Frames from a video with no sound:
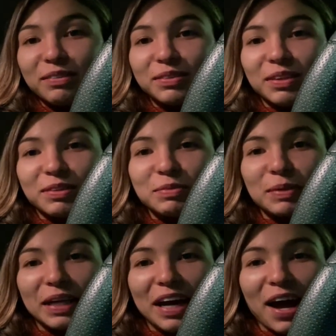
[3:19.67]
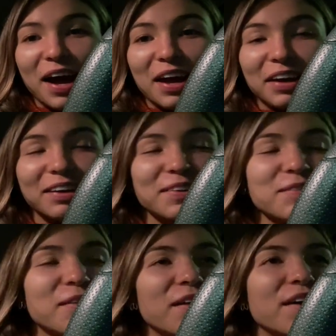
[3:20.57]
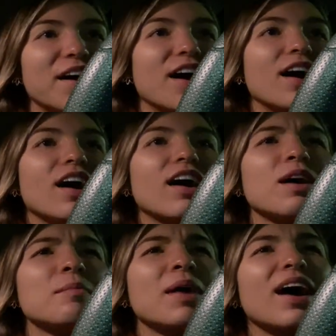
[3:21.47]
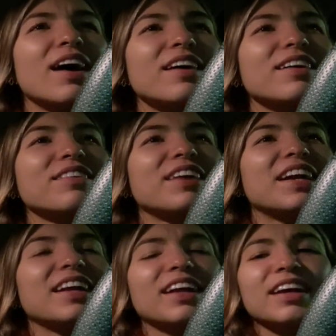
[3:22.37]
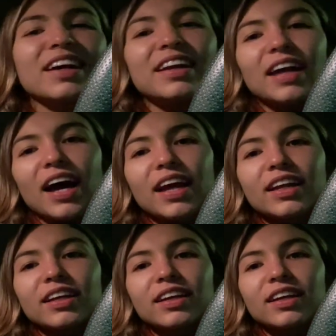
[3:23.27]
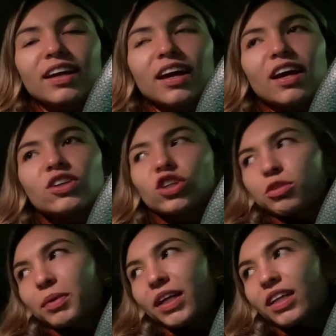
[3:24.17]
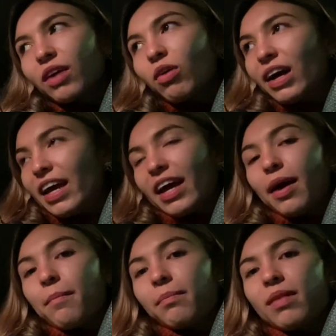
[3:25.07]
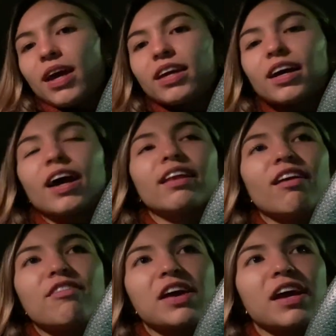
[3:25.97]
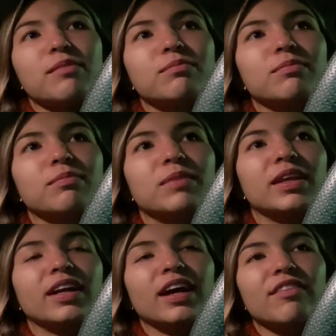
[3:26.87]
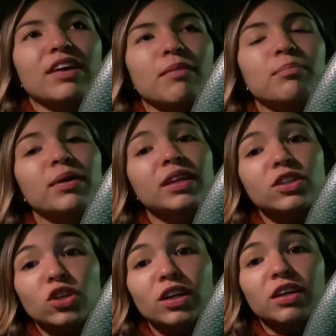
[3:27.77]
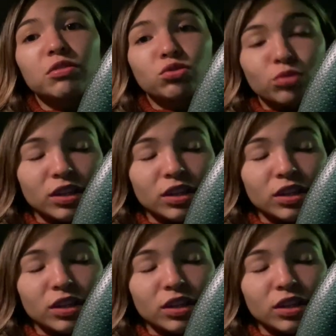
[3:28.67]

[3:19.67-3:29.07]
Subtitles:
that was high. I rate it like a 9. Just because I want ham. Like, I love ham. And they didn't have ham. But the turkey was really